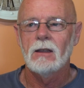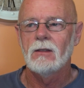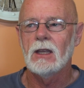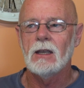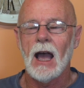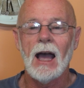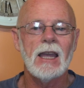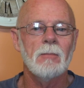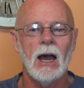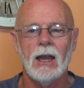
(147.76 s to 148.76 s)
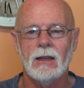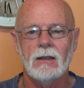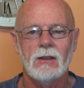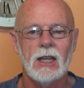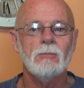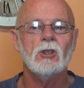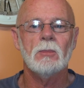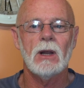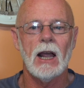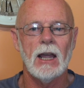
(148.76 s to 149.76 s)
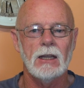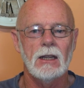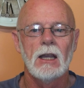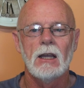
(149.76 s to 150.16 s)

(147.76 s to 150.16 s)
the AMA, the MAAA,